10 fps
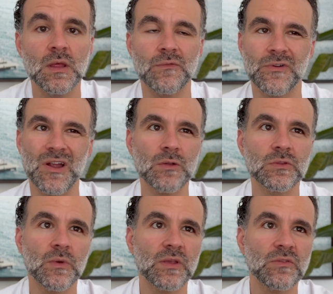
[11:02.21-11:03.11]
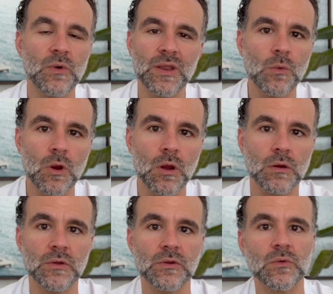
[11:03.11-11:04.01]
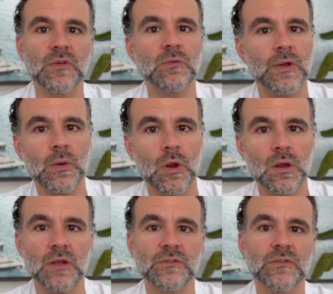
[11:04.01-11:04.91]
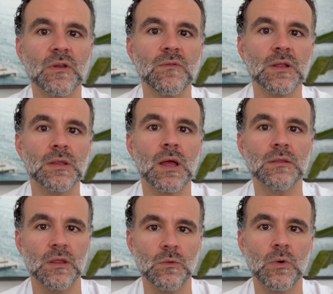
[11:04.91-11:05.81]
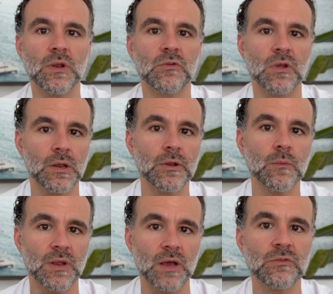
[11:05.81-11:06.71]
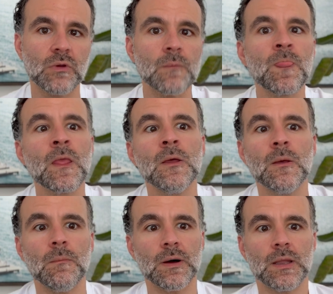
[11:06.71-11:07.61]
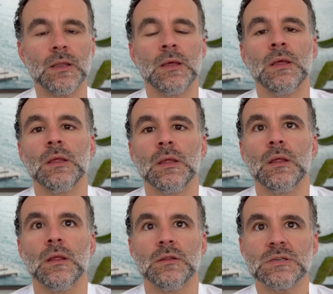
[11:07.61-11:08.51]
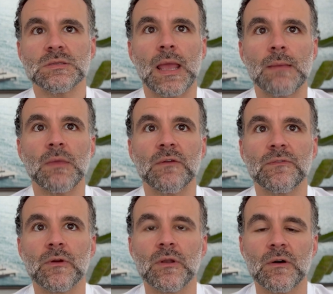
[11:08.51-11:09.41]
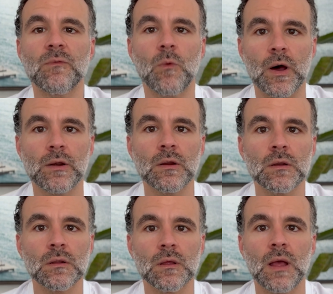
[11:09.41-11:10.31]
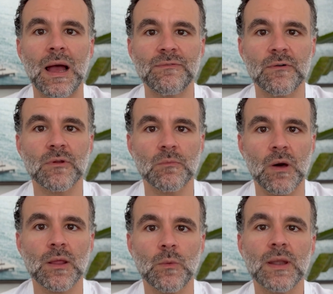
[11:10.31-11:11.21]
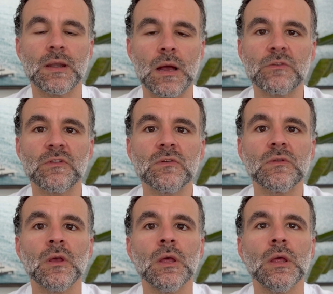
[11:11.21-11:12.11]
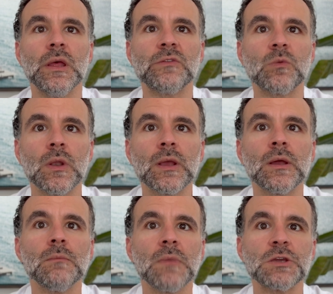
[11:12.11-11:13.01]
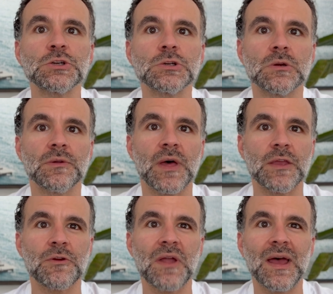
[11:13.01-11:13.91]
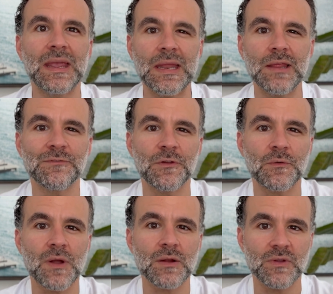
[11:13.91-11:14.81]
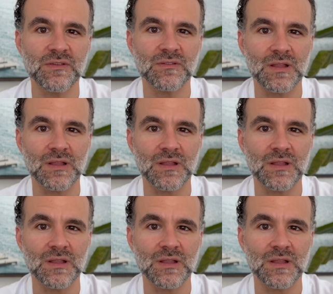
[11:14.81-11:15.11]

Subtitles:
If you're out doing sweaty work or you're doing sweaty workouts and stuff like that, then you want to drink a little bit extra. But just aiming for enough water, half of your body weight in ounces, is really going to make sure that you're not eating for the wrong reasons.